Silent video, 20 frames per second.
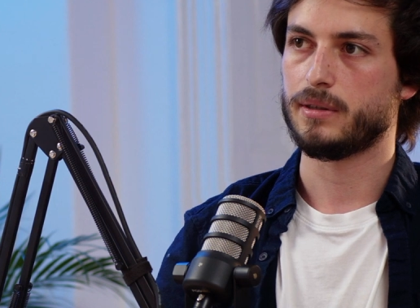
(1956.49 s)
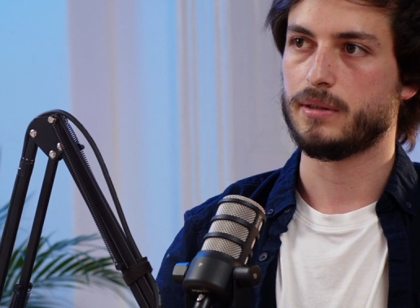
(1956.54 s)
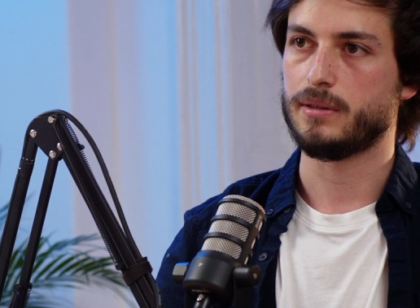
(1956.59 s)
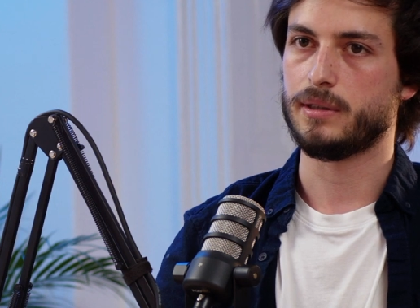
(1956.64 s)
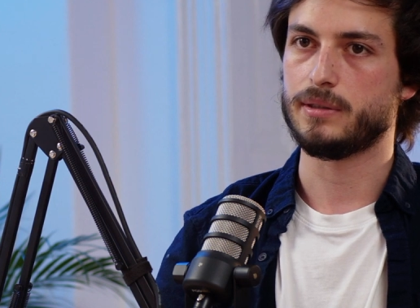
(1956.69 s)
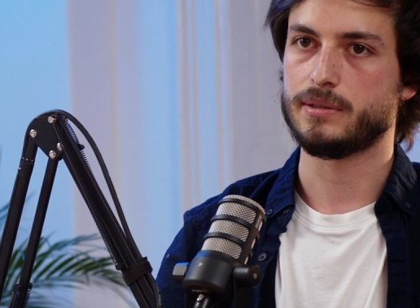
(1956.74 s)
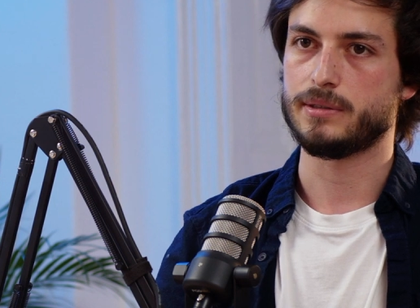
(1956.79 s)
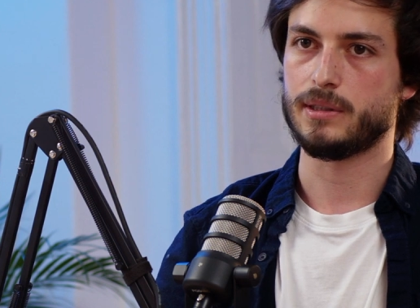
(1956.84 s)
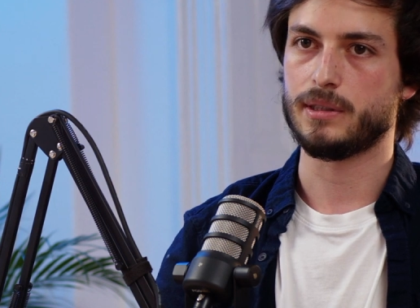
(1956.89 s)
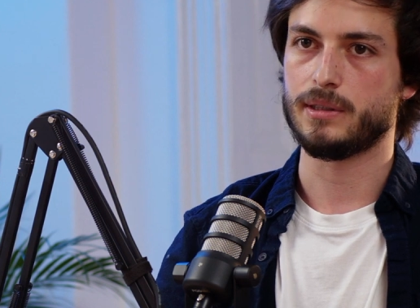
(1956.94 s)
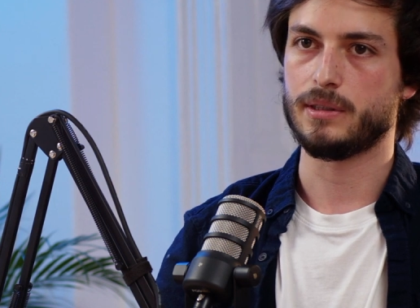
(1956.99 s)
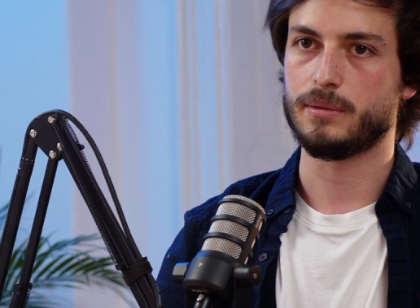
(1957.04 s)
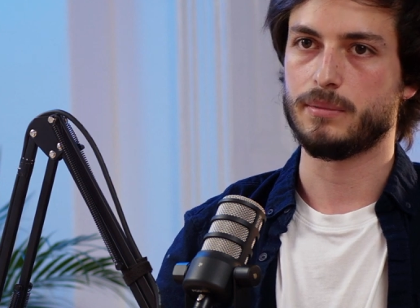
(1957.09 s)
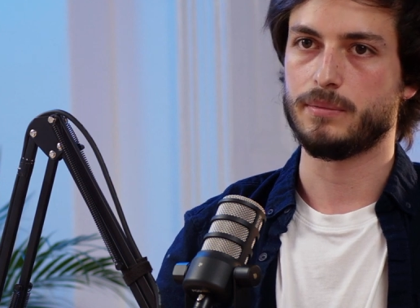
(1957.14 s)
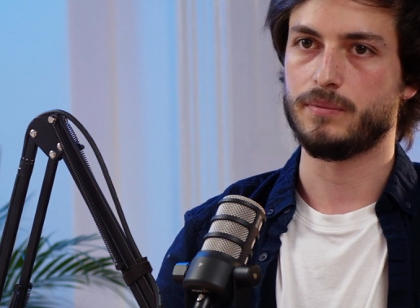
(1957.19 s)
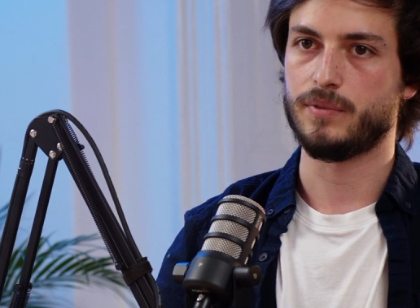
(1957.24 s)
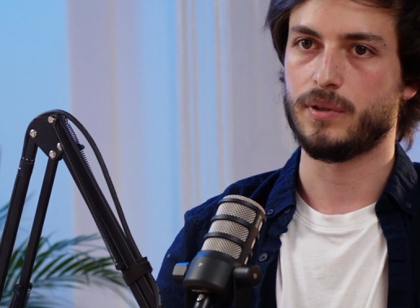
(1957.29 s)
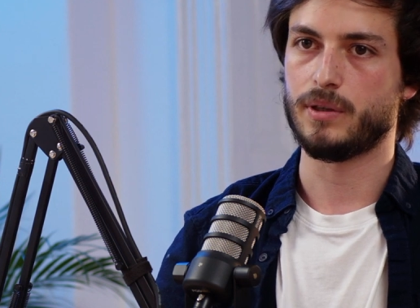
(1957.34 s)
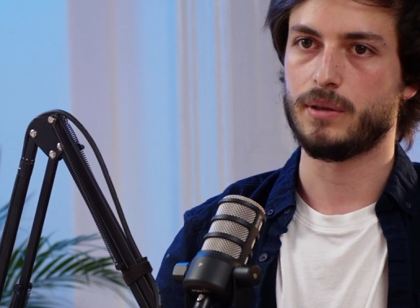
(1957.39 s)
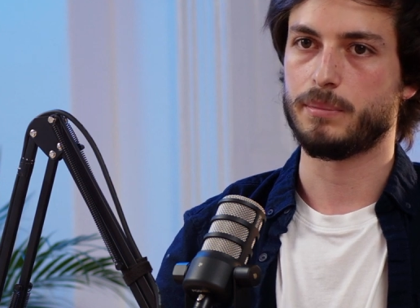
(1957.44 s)
let's say, a
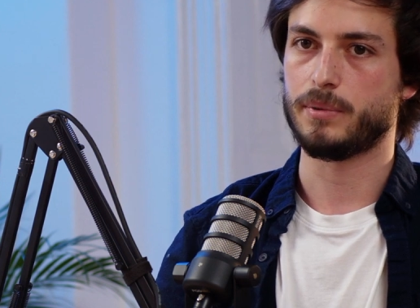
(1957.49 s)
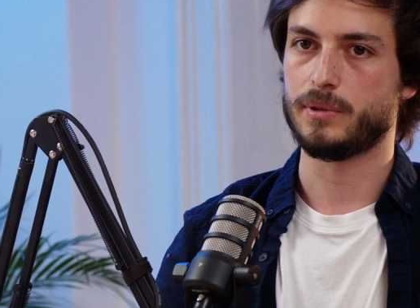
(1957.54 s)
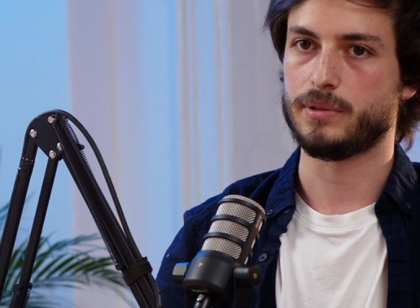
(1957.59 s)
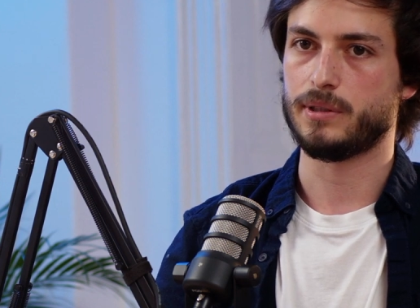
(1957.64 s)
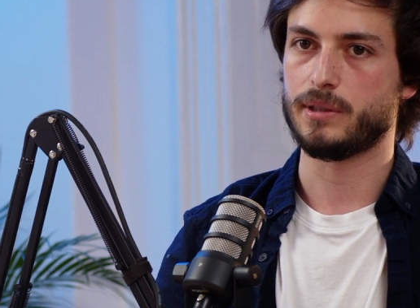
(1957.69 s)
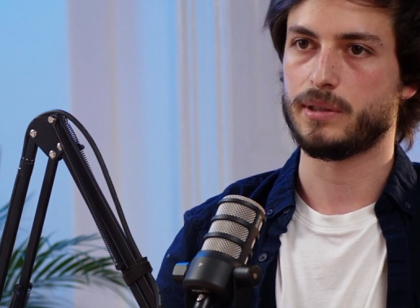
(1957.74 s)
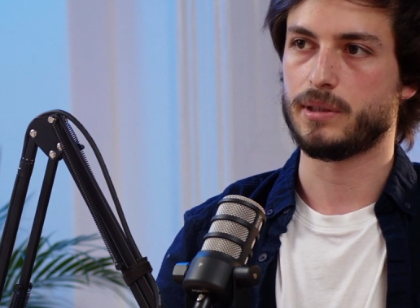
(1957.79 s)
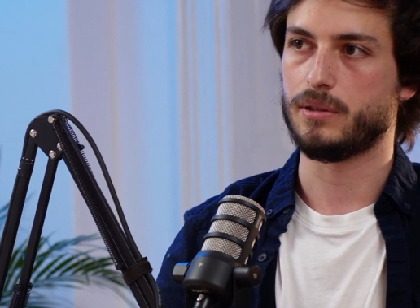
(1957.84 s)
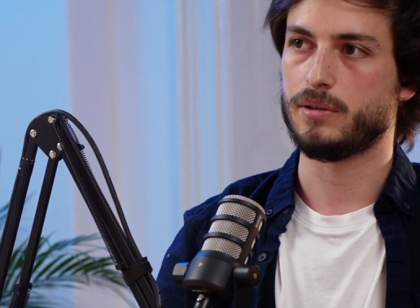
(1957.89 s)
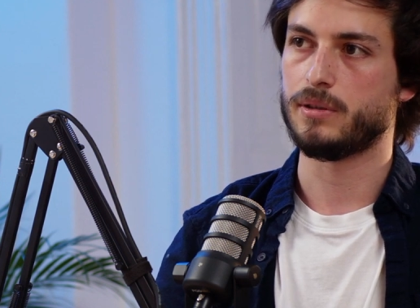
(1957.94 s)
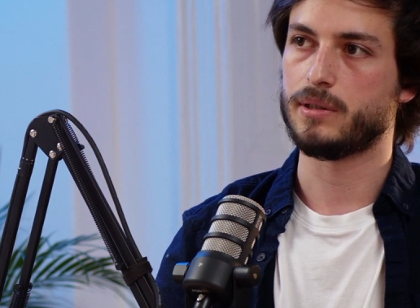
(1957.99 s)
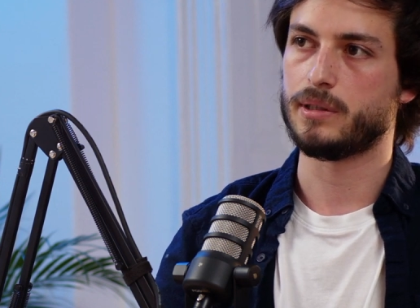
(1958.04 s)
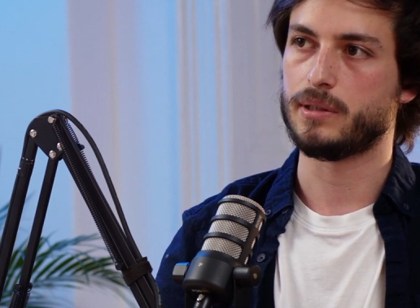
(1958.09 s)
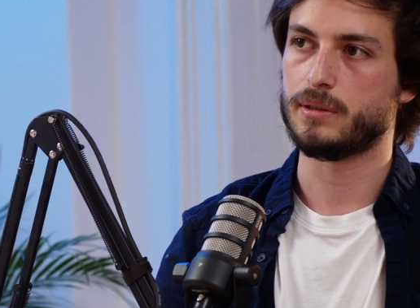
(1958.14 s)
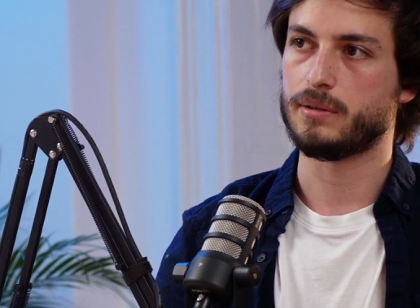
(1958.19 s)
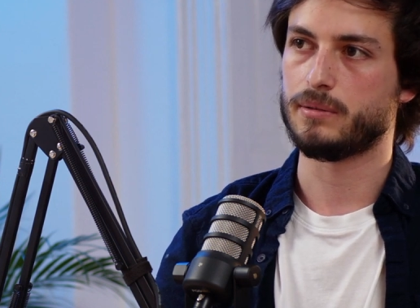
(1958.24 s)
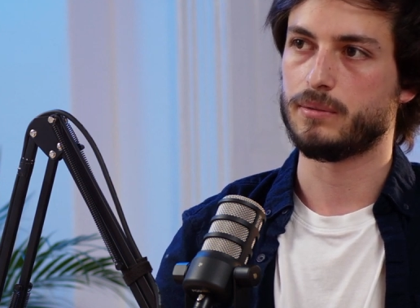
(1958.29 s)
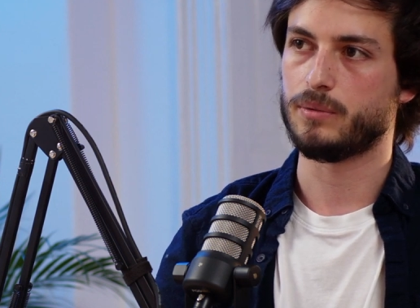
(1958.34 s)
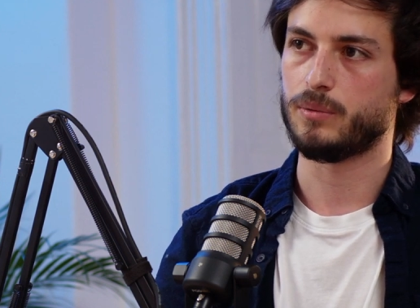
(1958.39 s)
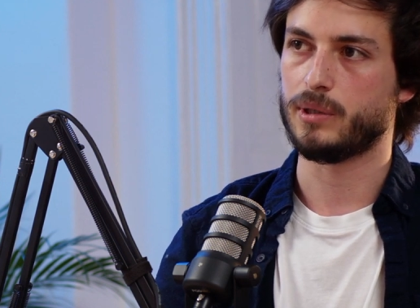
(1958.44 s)
very
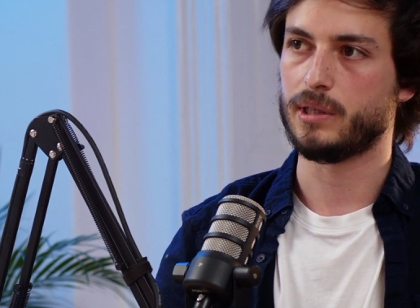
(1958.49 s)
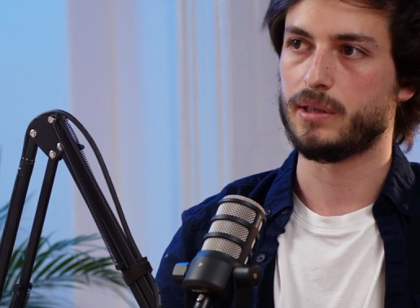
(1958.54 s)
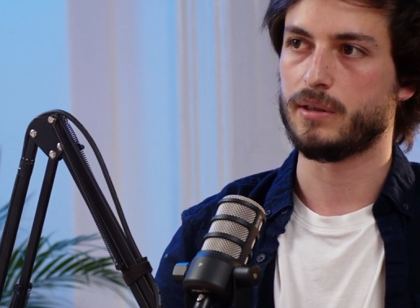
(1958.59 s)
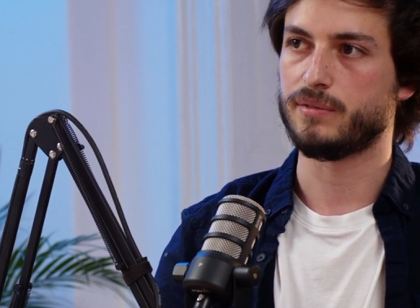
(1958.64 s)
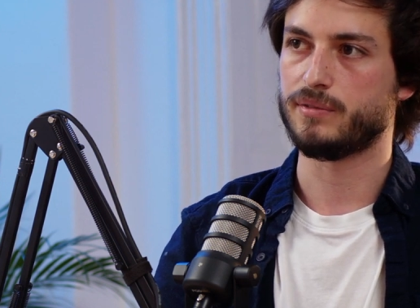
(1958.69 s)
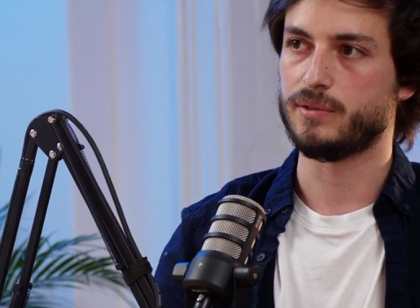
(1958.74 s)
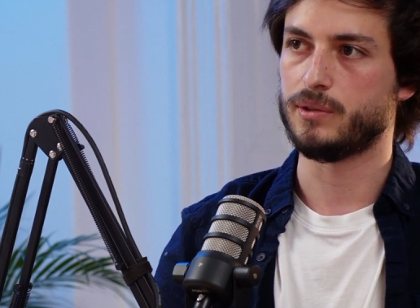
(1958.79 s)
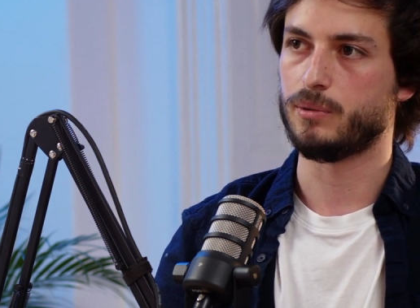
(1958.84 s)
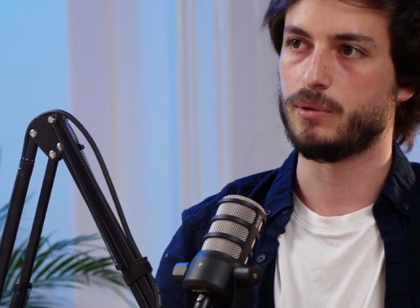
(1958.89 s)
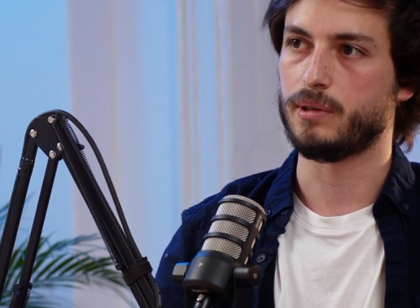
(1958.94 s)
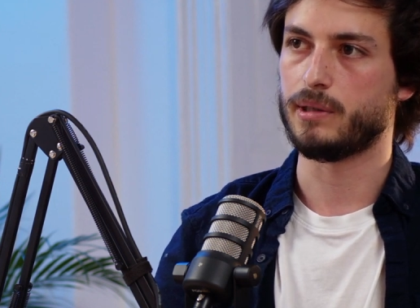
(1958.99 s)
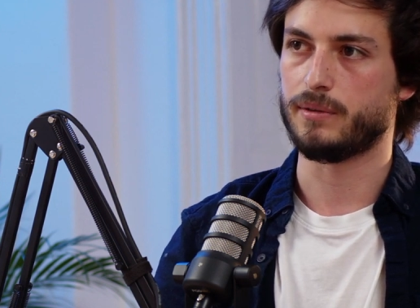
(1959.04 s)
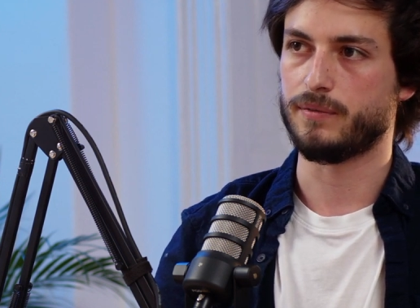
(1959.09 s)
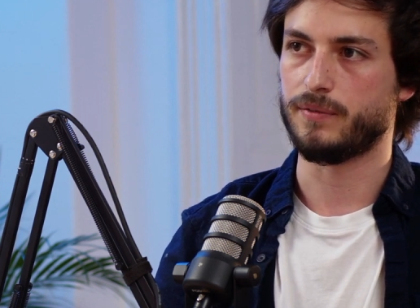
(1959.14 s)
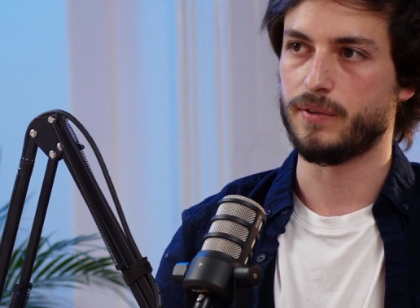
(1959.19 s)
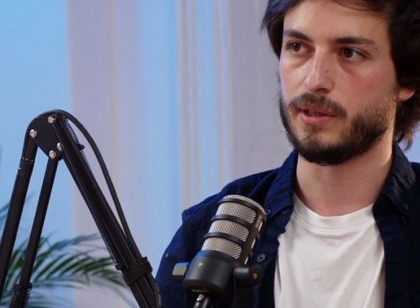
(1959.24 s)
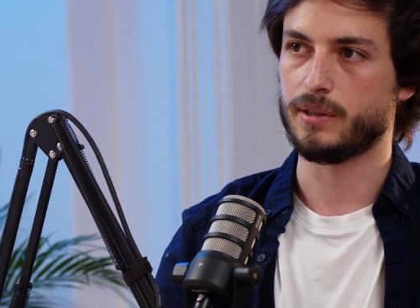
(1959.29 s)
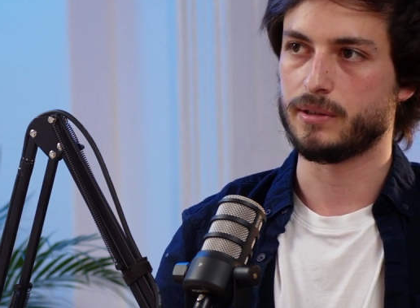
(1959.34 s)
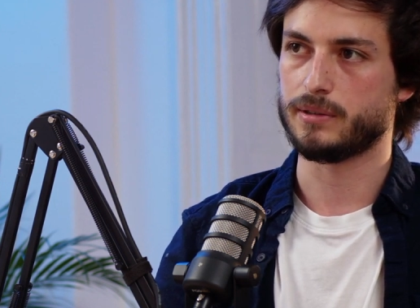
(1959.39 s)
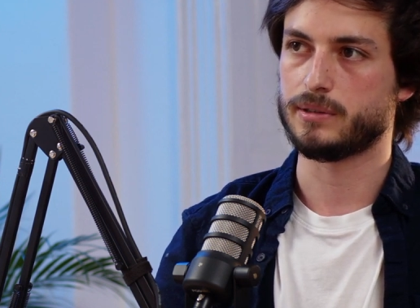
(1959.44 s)
particular way of doing
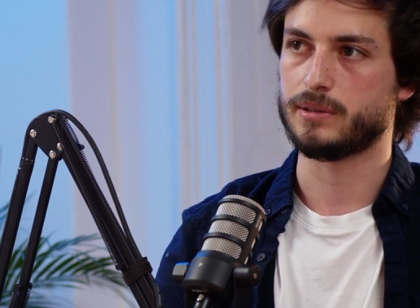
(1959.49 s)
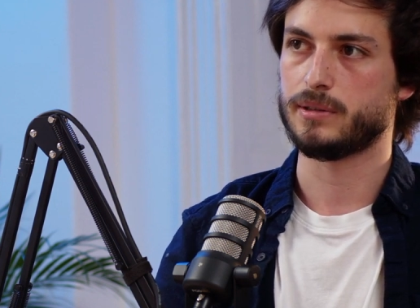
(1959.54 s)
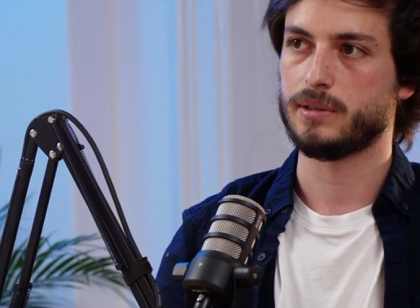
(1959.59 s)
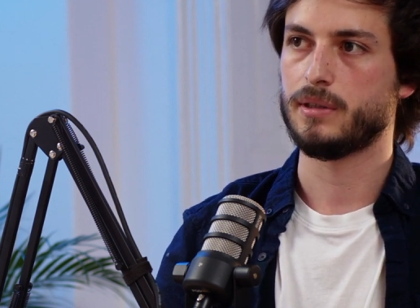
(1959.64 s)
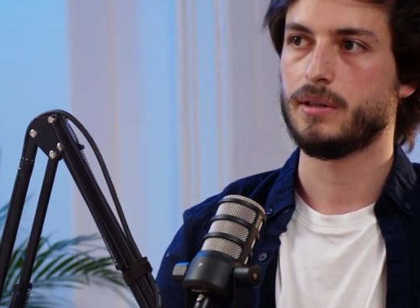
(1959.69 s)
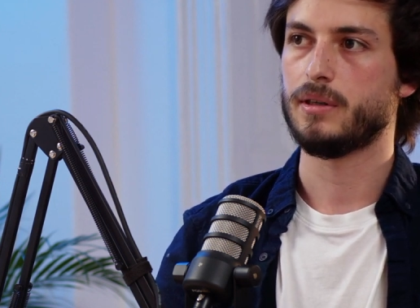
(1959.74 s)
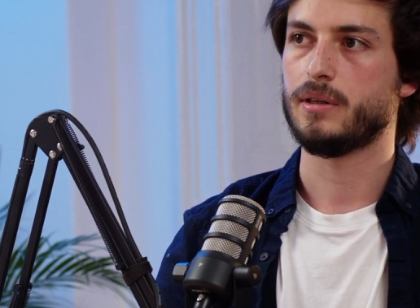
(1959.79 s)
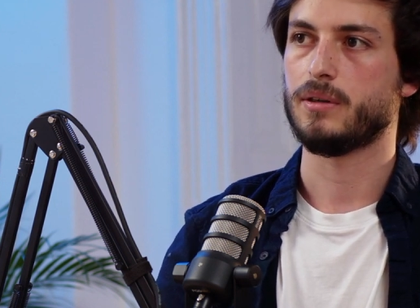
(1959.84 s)
things,